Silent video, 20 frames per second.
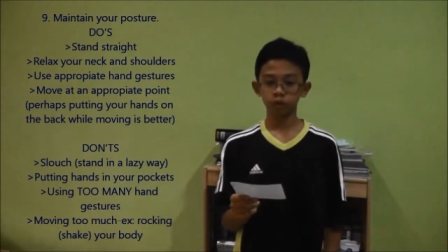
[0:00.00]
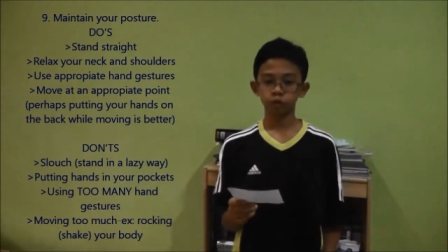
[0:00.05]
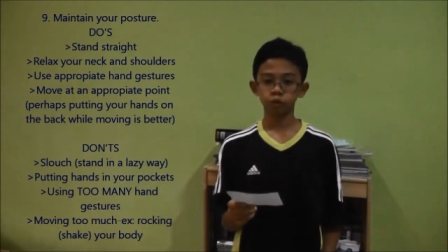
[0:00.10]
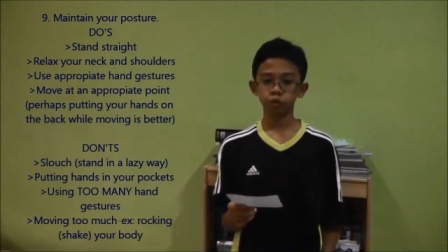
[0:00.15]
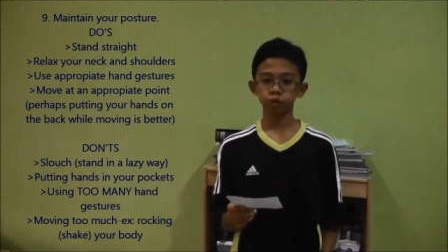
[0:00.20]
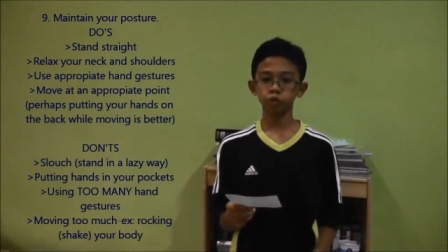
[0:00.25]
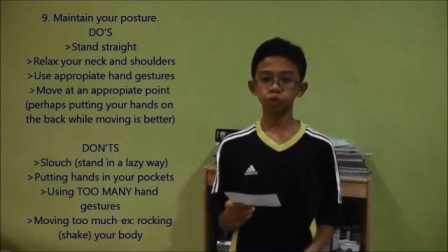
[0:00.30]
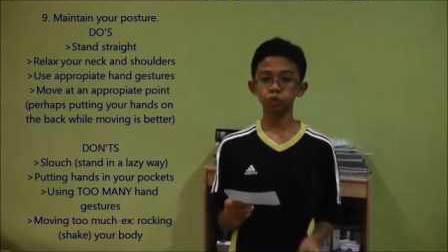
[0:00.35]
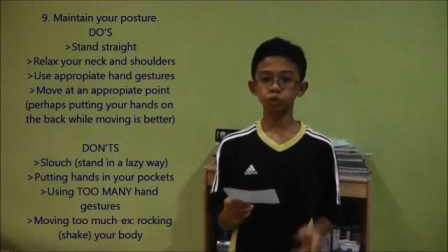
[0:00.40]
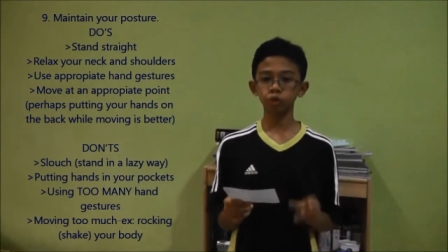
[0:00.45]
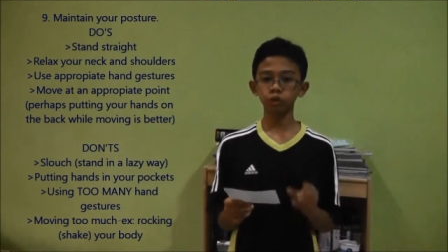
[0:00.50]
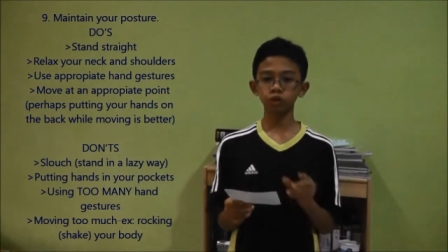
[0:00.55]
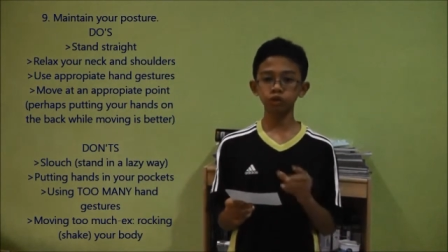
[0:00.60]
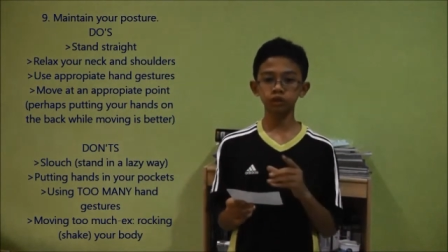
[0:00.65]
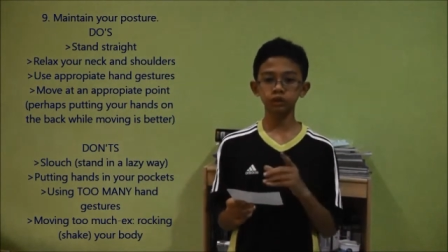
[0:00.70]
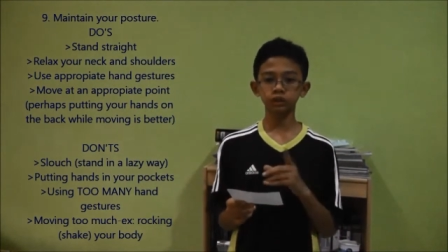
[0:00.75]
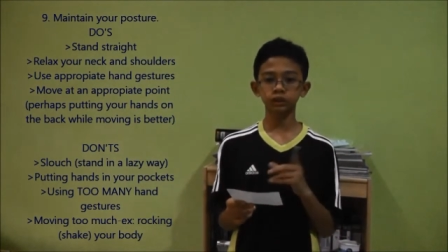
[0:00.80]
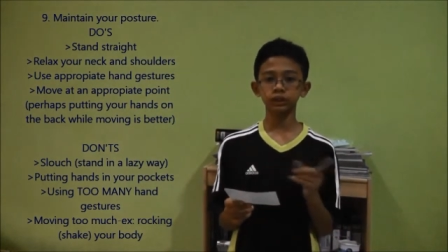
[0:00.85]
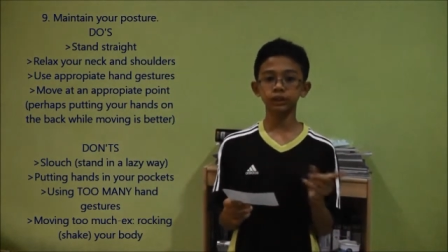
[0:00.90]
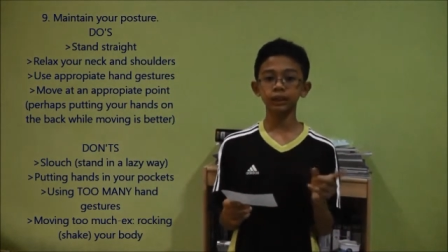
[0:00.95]
Do
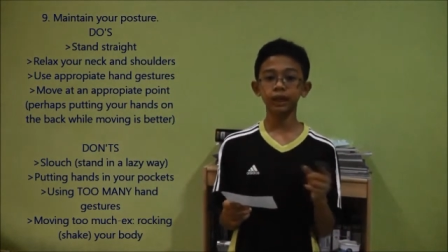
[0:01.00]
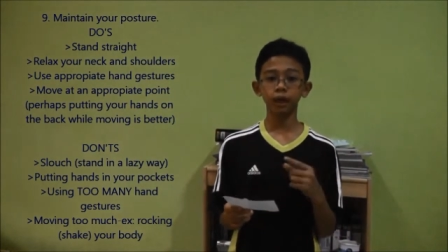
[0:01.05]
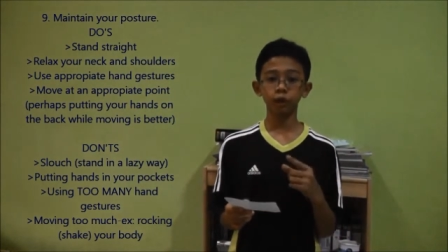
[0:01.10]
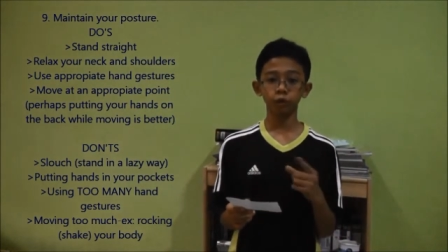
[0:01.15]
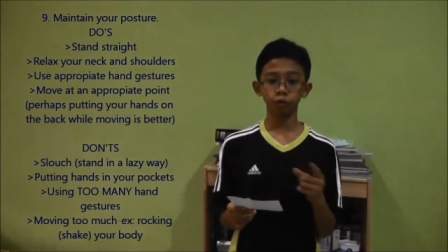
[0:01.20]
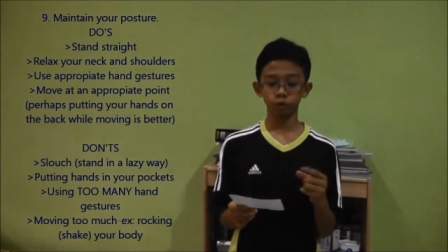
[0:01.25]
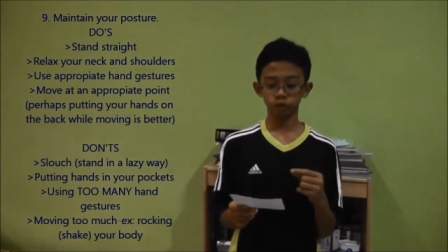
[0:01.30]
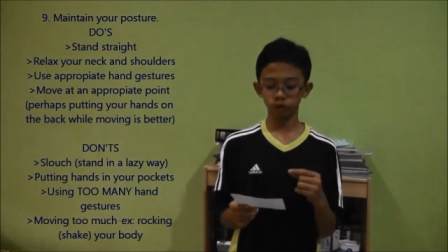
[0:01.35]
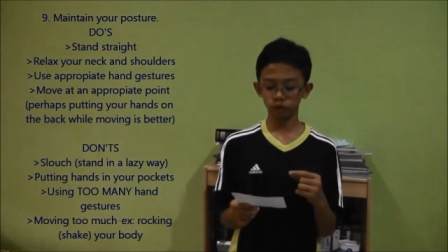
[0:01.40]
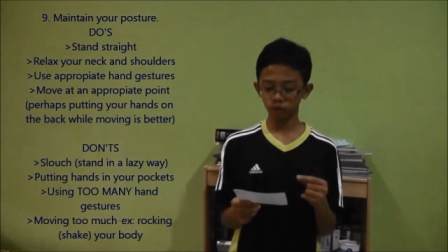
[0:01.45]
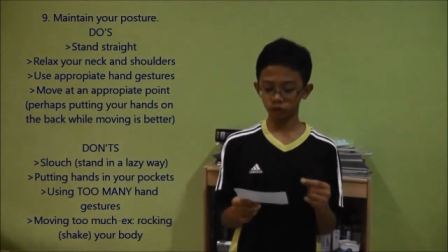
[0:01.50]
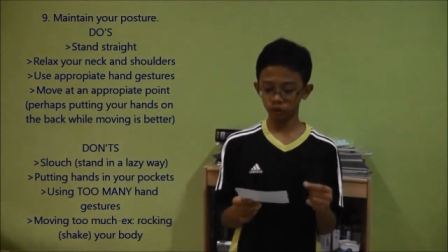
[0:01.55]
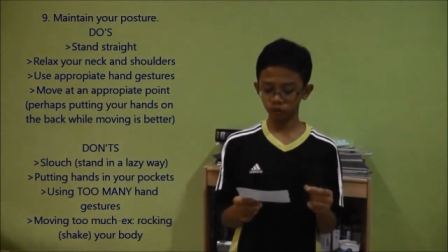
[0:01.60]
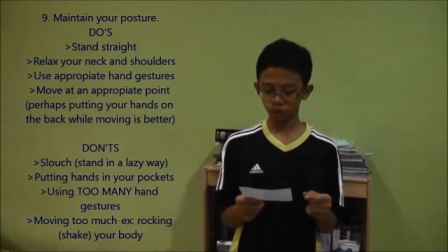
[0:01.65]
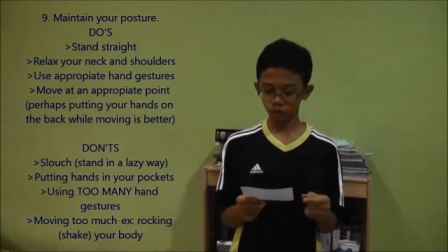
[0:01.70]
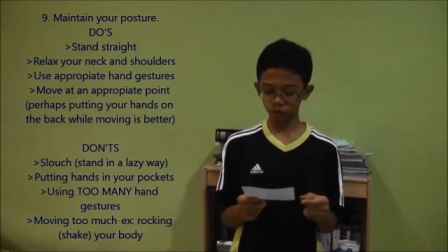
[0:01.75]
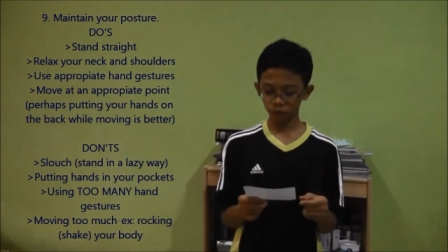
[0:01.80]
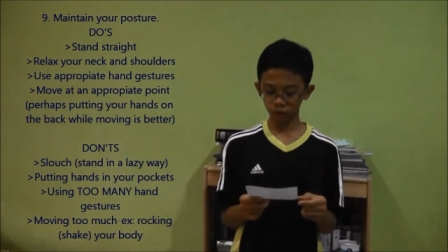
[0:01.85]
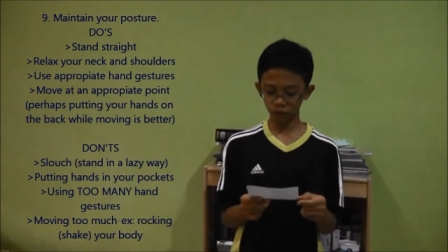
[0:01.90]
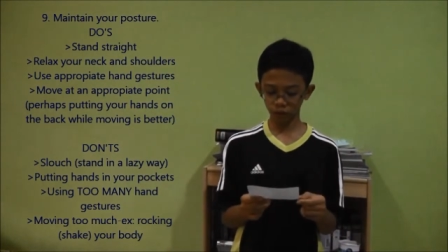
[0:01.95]
not slouch,
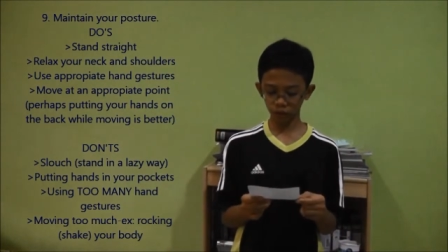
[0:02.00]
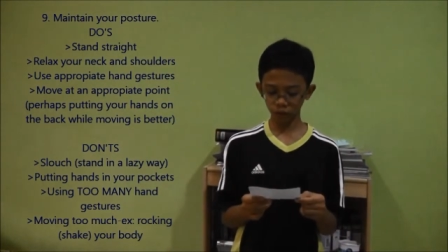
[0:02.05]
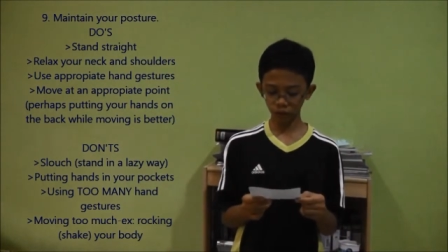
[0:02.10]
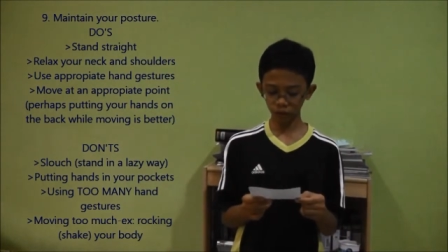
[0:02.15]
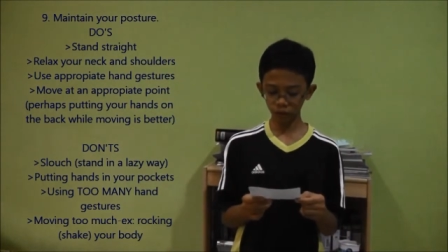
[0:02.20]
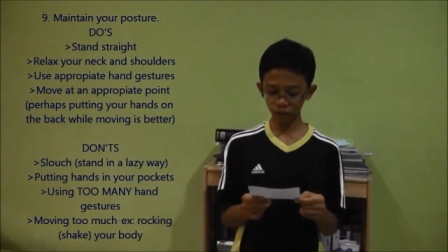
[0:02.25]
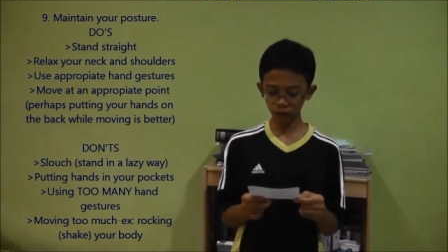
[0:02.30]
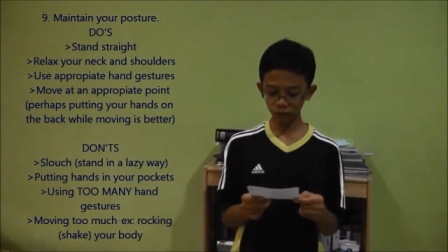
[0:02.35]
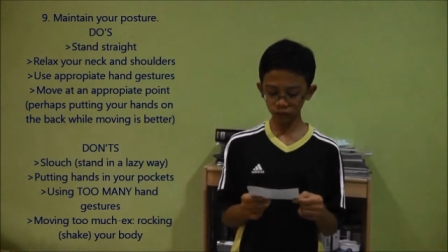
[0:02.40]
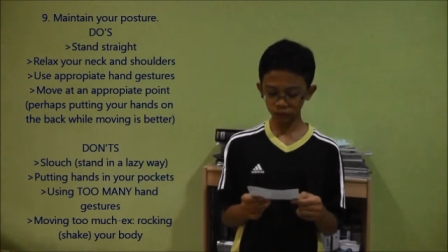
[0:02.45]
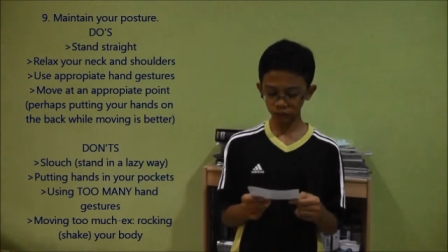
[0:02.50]
okay?